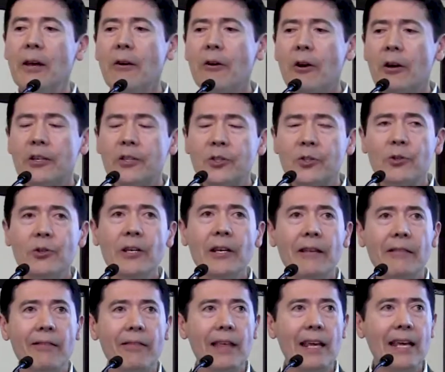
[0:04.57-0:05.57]
there are
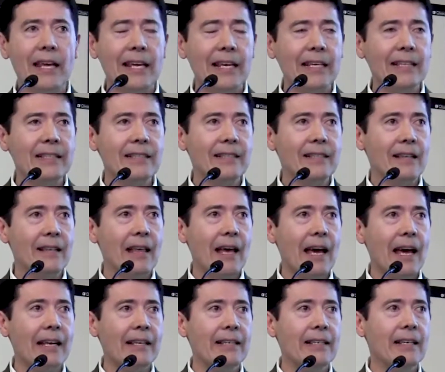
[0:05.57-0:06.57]
certain things
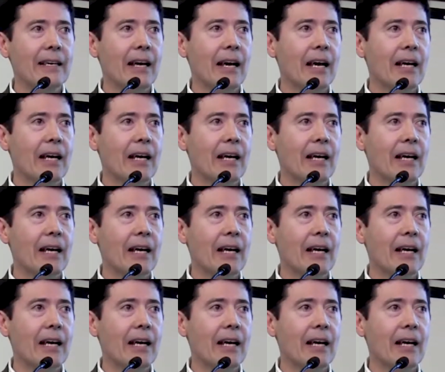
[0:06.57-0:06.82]
that